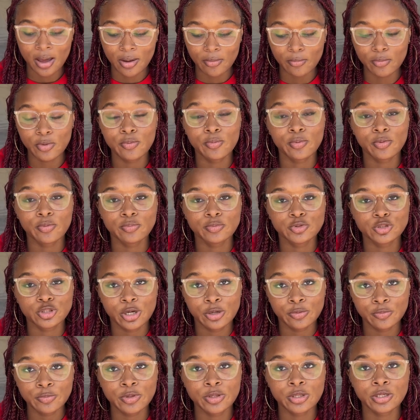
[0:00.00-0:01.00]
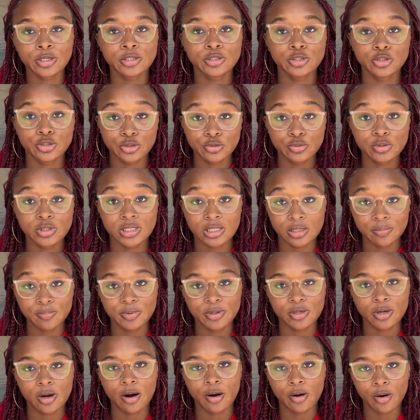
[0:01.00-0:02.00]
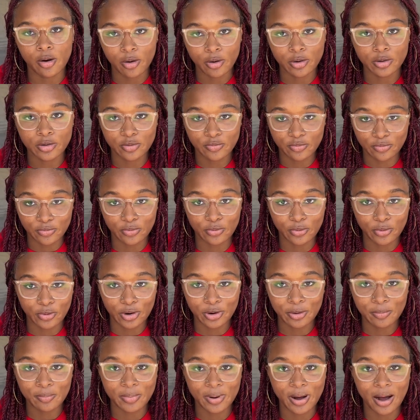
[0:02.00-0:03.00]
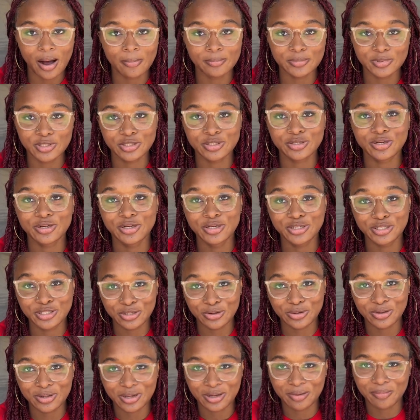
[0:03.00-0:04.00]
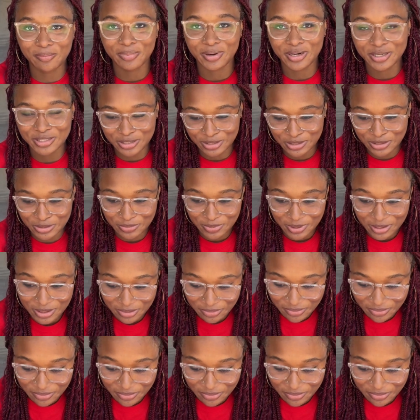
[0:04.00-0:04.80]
We will generally do CPR on the floor, but I'm just going to show the compressions really